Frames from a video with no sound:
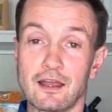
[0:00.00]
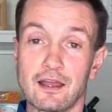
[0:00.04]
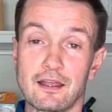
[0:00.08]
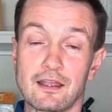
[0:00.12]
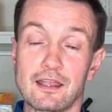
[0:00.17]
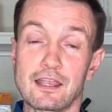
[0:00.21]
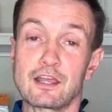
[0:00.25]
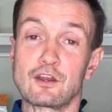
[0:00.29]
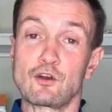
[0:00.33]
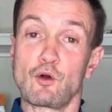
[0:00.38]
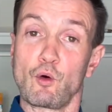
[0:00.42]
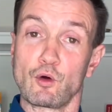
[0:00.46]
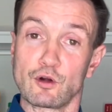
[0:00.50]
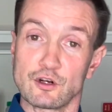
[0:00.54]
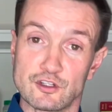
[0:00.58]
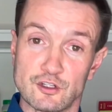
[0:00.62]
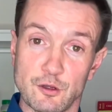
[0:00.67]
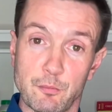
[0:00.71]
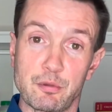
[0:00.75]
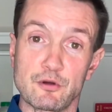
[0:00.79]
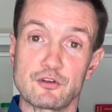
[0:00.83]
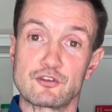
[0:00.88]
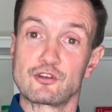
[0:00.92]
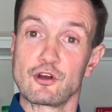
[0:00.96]
in order to
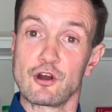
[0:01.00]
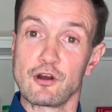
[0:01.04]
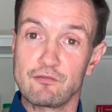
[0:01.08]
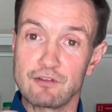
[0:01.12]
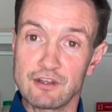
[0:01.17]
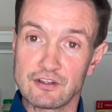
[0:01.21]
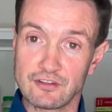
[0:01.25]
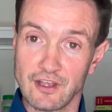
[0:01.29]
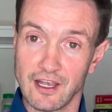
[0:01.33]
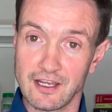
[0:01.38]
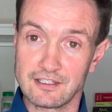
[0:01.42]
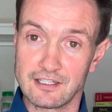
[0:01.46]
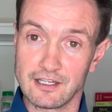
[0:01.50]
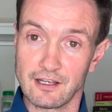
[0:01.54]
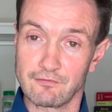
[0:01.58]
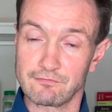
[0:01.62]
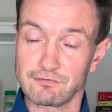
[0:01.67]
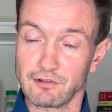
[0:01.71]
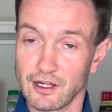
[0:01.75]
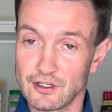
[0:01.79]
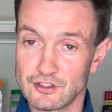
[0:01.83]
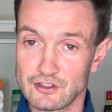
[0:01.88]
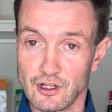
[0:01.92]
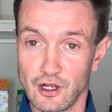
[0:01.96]
preserve this idea of
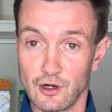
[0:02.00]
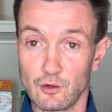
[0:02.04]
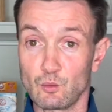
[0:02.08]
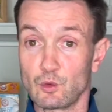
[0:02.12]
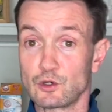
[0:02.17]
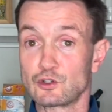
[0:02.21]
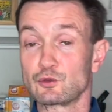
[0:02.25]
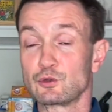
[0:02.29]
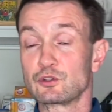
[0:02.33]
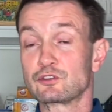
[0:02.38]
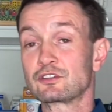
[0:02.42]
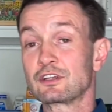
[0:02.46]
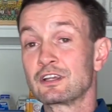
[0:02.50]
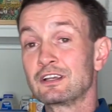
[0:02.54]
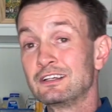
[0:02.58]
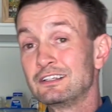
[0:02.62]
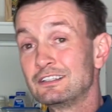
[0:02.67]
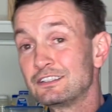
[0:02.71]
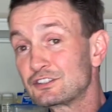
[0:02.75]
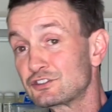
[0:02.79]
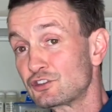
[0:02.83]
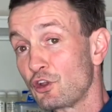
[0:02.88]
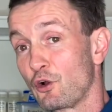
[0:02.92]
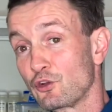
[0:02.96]
Flightstone, which was
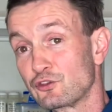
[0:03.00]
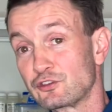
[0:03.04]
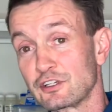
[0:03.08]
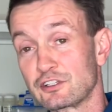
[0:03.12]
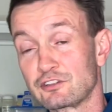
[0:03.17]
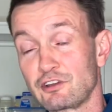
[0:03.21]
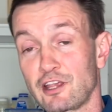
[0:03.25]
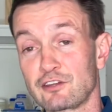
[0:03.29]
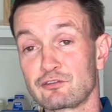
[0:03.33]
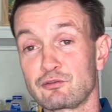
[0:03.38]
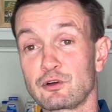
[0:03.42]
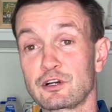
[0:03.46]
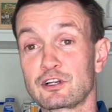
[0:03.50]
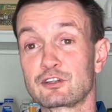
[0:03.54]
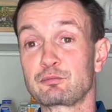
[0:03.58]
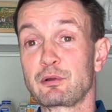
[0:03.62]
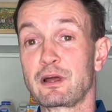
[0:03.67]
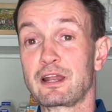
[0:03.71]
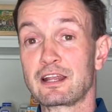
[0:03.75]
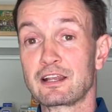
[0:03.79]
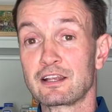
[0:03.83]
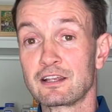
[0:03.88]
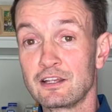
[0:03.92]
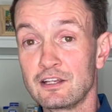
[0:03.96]
so successful at
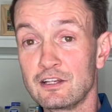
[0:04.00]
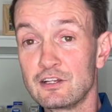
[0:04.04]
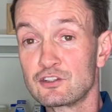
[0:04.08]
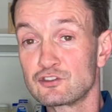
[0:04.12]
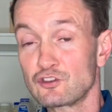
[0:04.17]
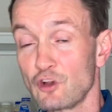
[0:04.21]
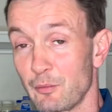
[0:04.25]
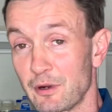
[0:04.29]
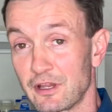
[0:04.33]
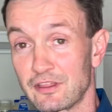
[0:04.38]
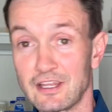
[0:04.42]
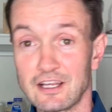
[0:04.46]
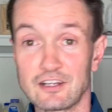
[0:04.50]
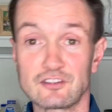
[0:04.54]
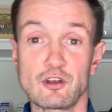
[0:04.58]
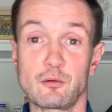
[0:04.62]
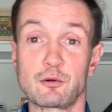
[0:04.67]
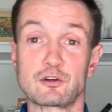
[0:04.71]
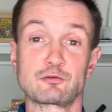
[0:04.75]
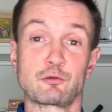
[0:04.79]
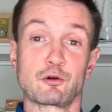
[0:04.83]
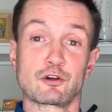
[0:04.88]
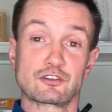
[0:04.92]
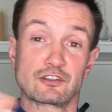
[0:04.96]
explaining so many things, so
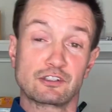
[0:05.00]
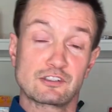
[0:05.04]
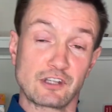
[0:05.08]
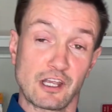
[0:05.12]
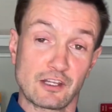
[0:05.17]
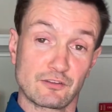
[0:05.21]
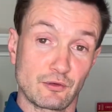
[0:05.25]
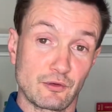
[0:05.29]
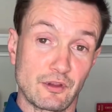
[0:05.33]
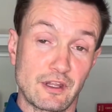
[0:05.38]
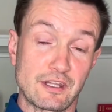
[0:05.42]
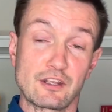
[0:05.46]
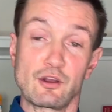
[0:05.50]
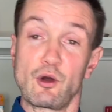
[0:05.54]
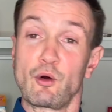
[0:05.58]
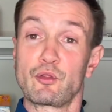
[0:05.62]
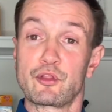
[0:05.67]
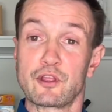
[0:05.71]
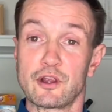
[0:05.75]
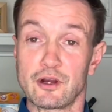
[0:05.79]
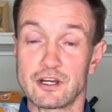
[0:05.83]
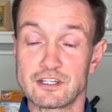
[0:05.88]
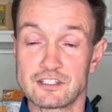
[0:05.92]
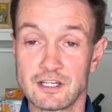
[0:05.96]
much more successful than the old
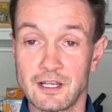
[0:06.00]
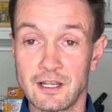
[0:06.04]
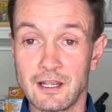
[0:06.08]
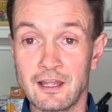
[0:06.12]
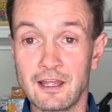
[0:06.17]
theories.